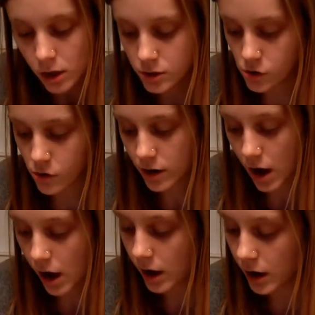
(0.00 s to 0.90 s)
So
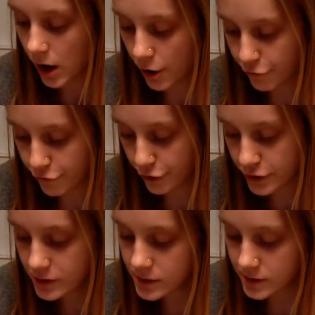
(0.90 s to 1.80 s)
our
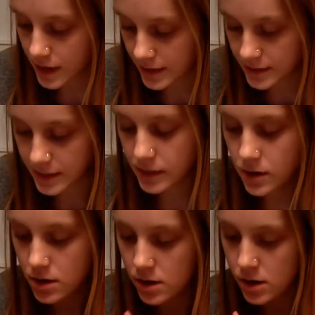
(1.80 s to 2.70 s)
first tendon
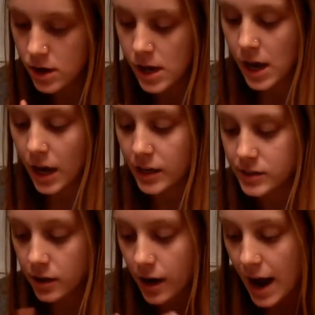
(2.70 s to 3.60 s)

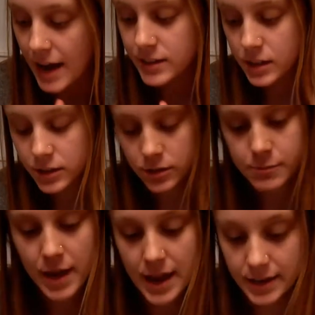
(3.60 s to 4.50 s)
is our
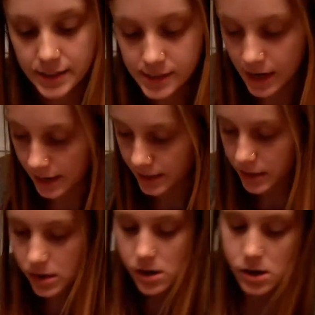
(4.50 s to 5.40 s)
adductor magnus
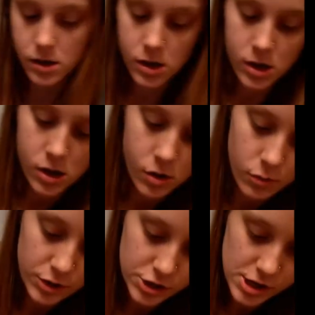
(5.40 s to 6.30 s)
tendon, which